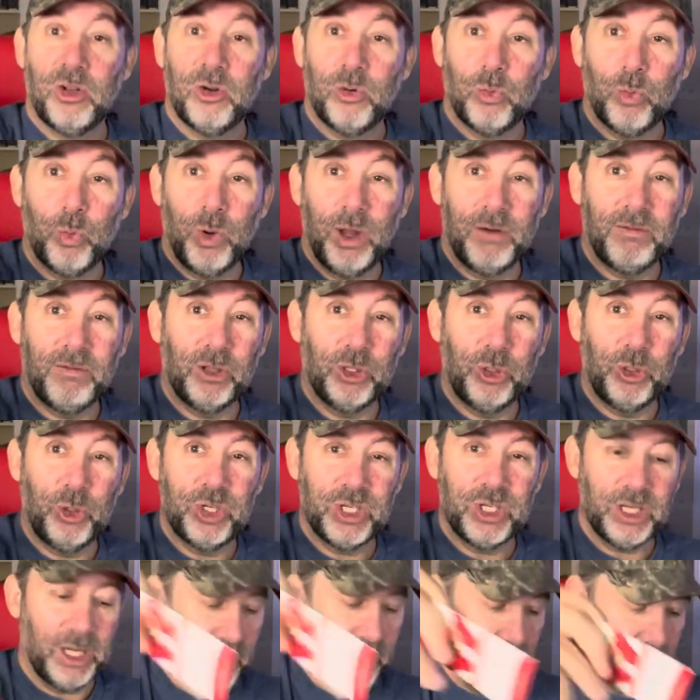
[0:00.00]

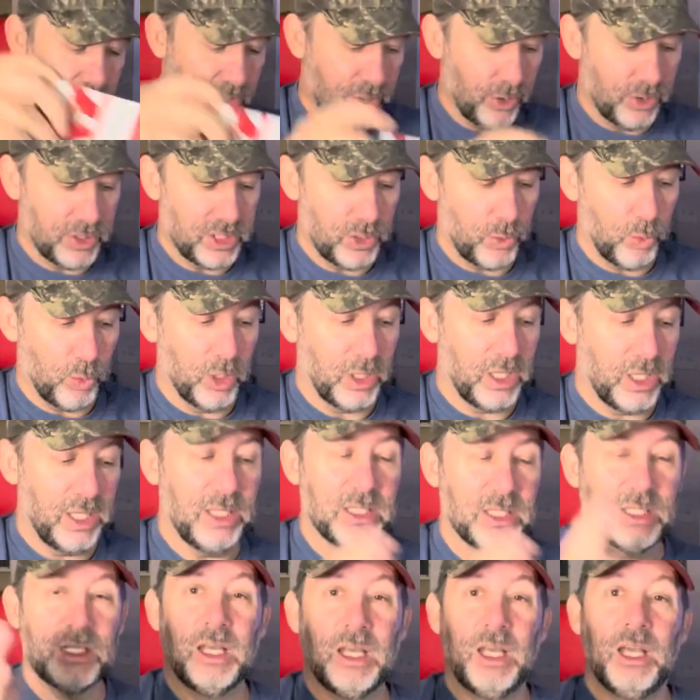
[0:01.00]
Revolution inserts and
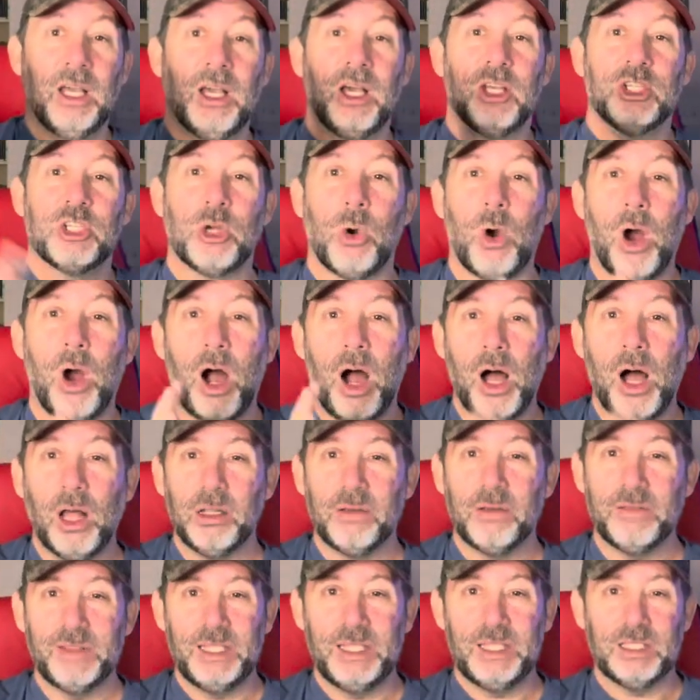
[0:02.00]
rookies. So all
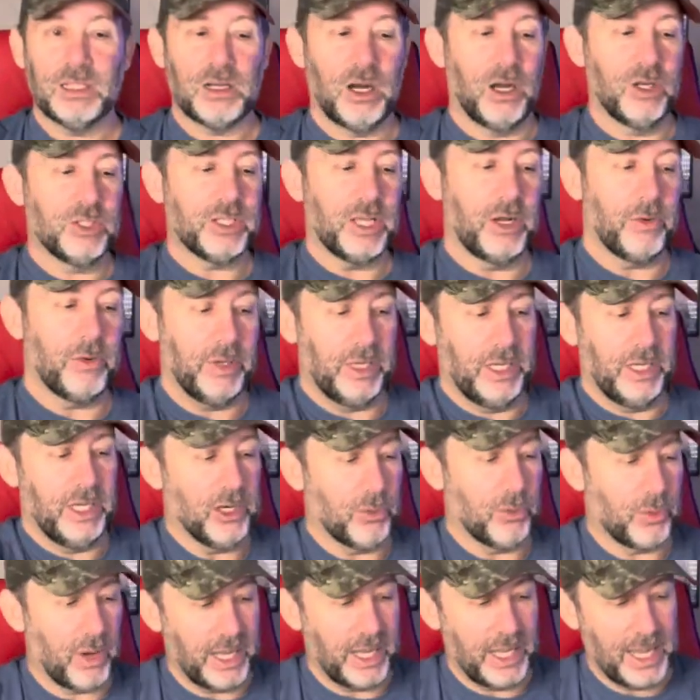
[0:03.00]
of these cards that are in
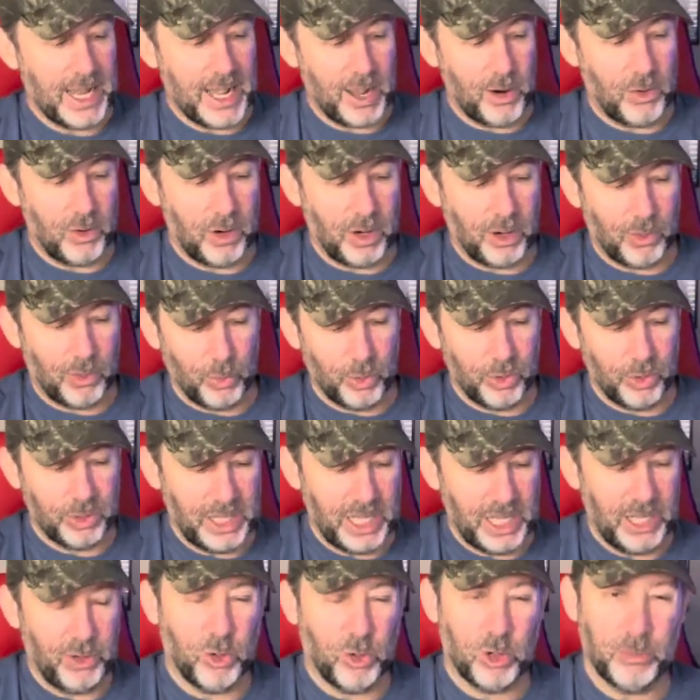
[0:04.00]
here right now are worth
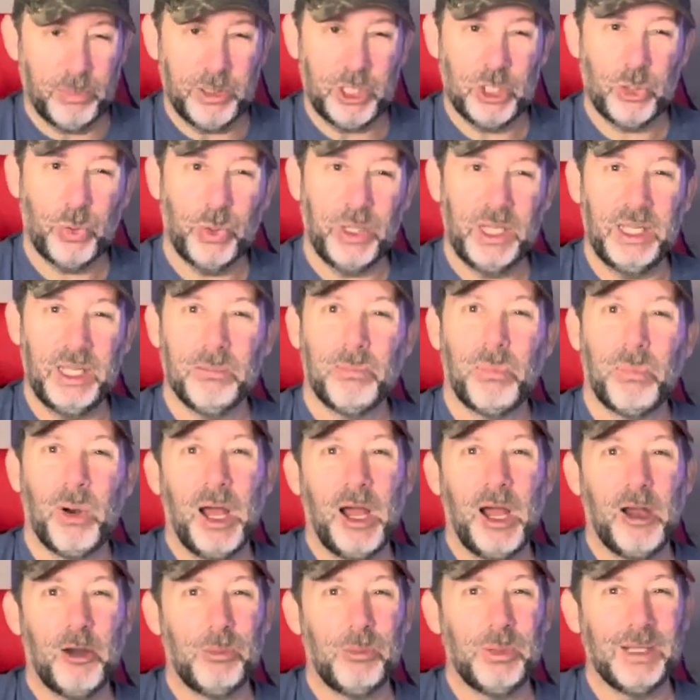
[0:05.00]
anywhere between
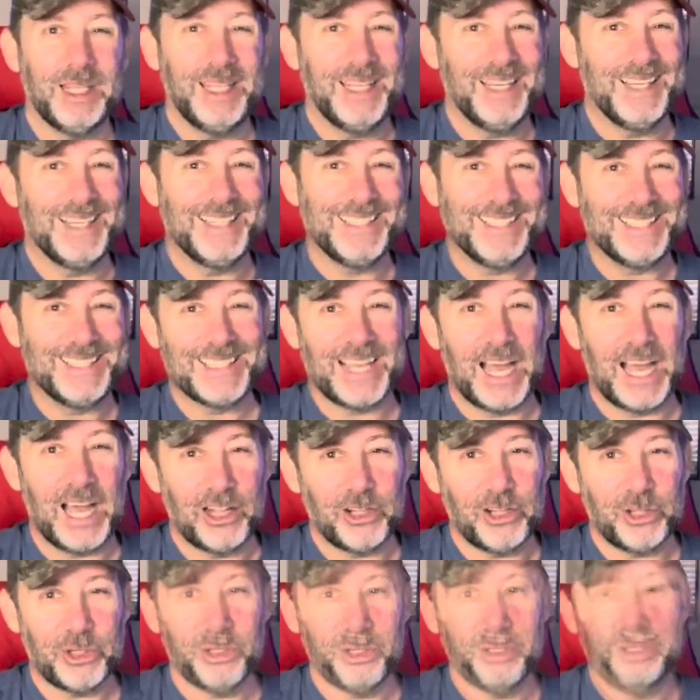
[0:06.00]
probably
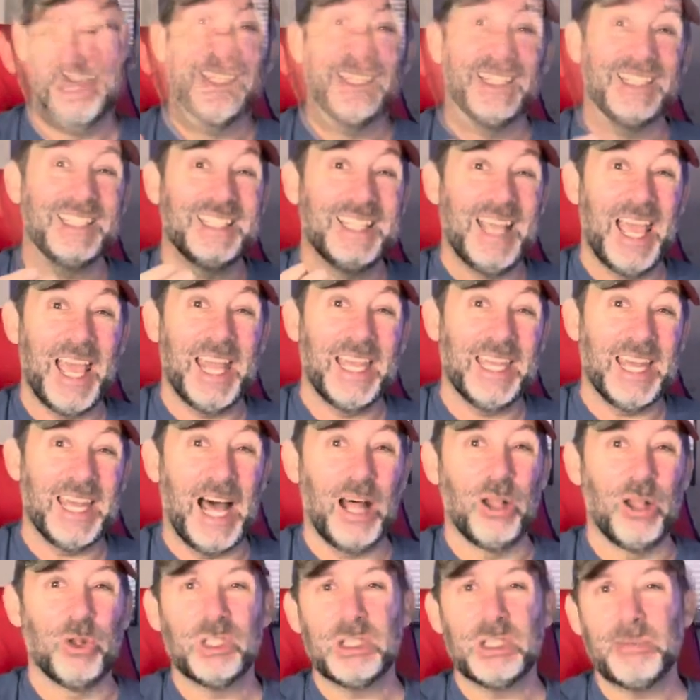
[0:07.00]
$1 to
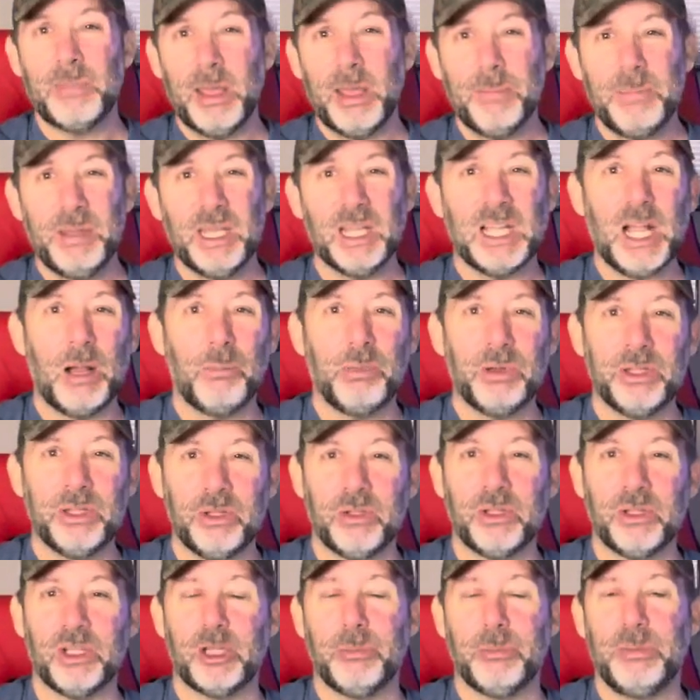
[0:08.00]
$10. There might be a couple in
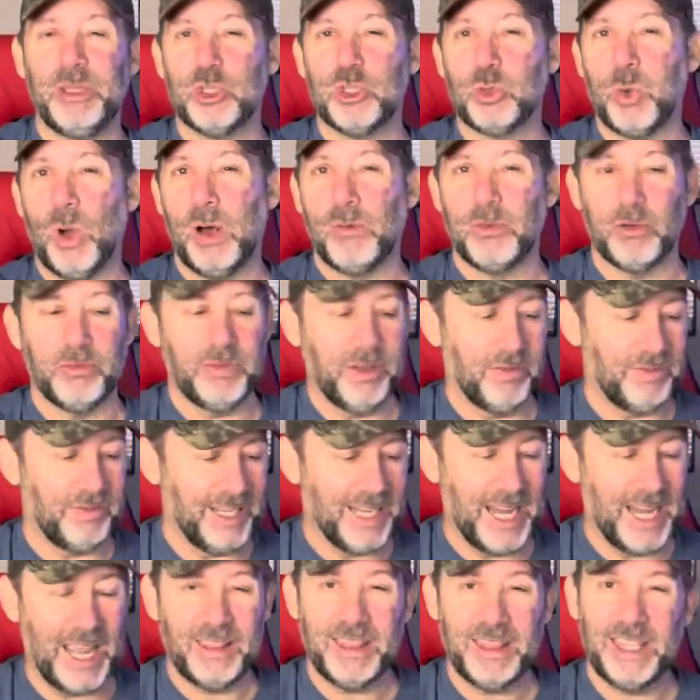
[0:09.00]
there that could be $12 or
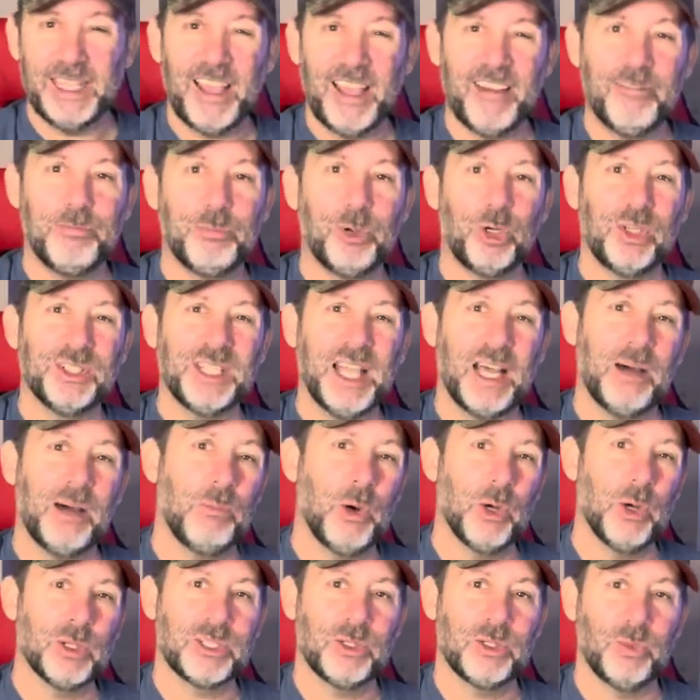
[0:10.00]
$15. I think I've pulled out
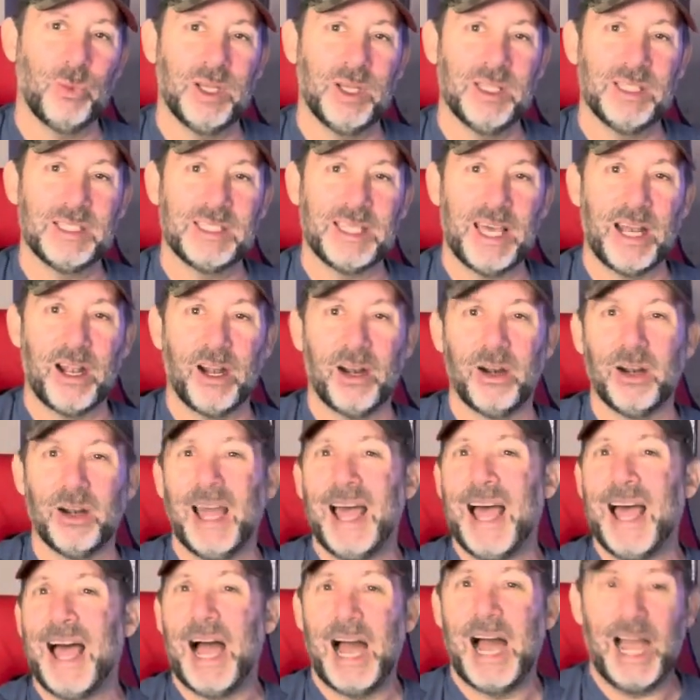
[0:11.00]
most of the ones that are
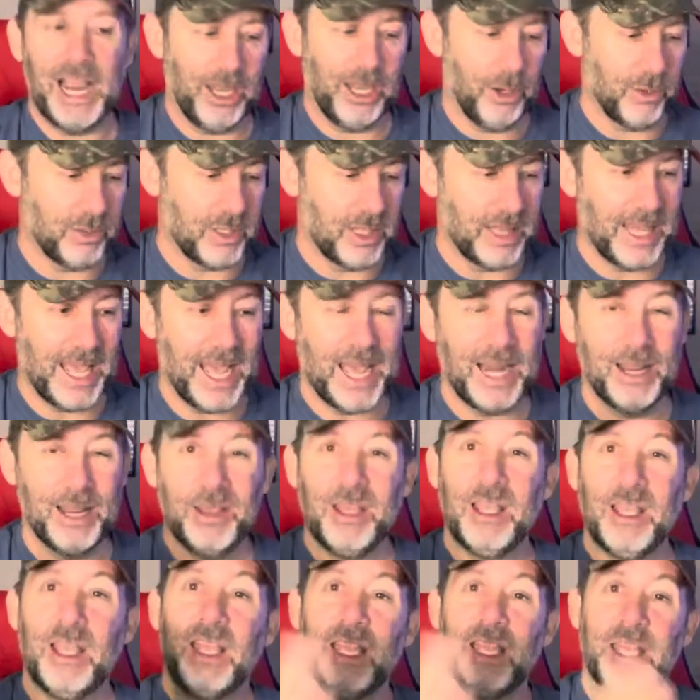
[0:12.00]
higher than that
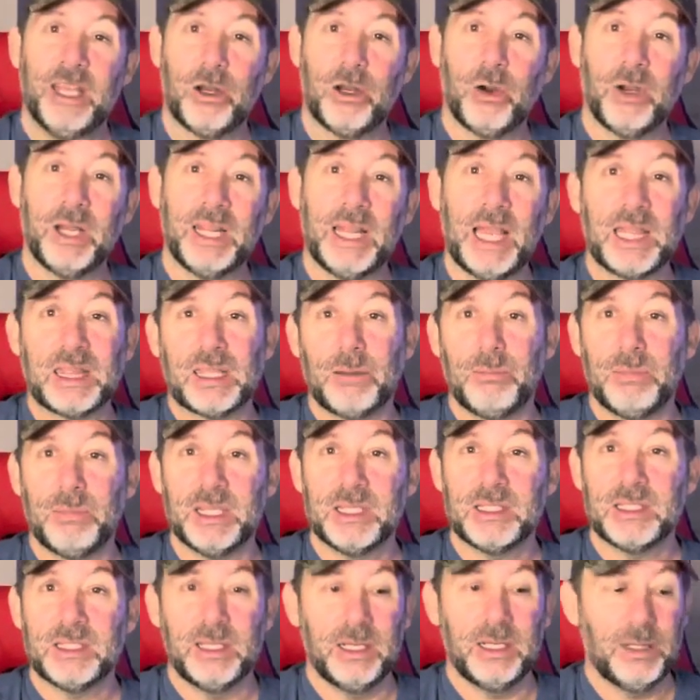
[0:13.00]
and already got them
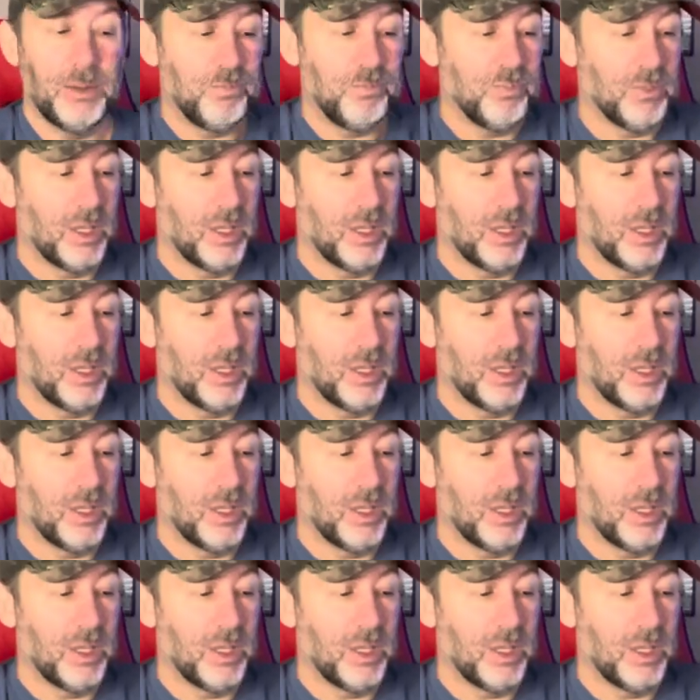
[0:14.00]
listed.